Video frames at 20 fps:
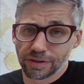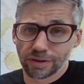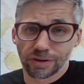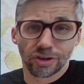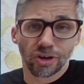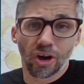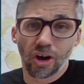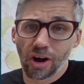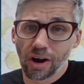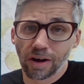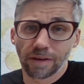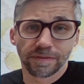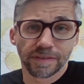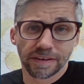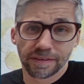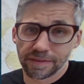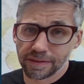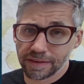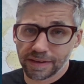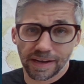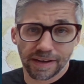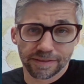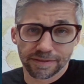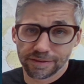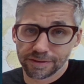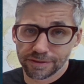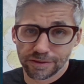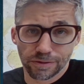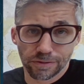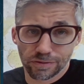They're carved into the
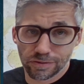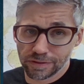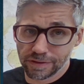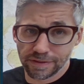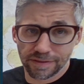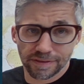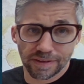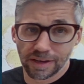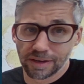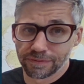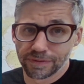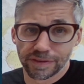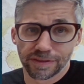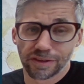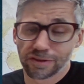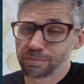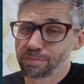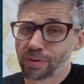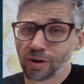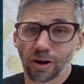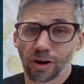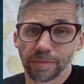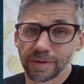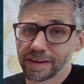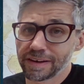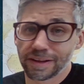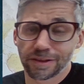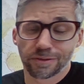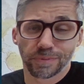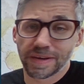Constitution itself. It's as
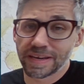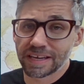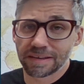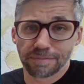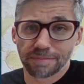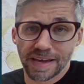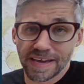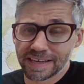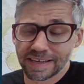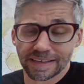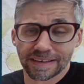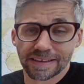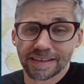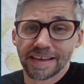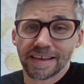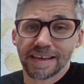permanent as we can make it.